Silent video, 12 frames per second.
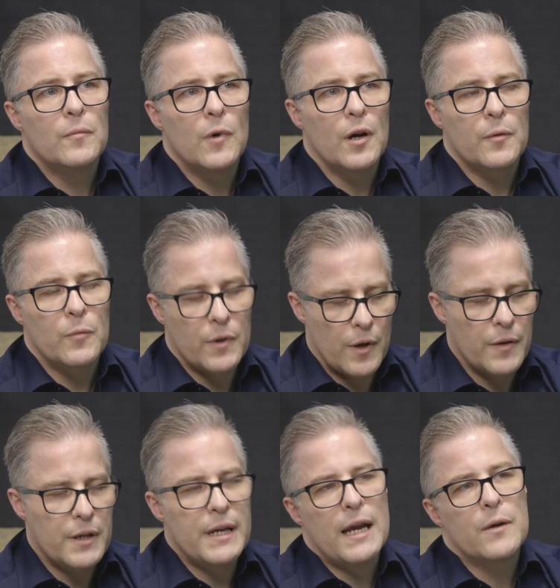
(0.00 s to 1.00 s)
on, on
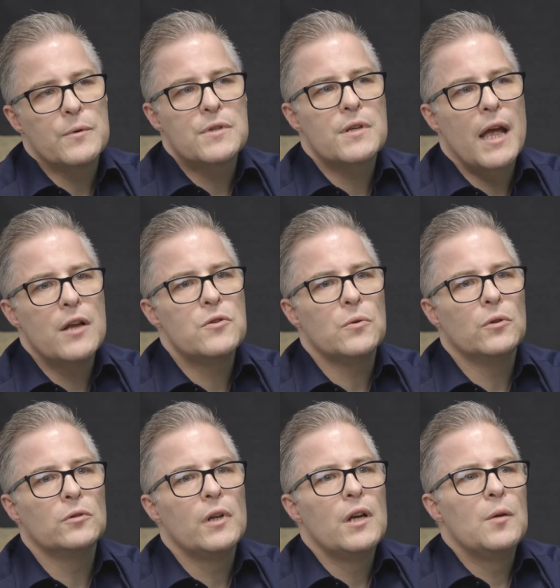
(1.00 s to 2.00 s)
the day it was
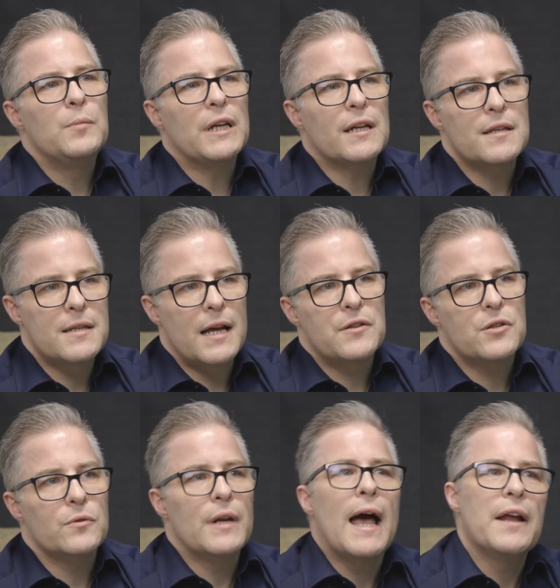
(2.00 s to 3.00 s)
scheduled because that
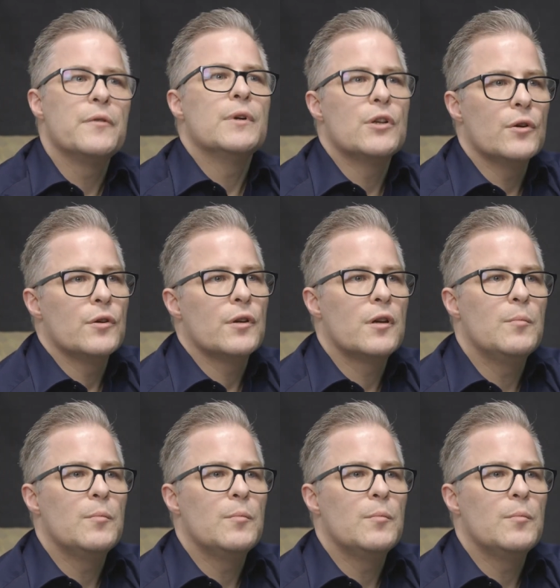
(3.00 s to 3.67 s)
student had to return to the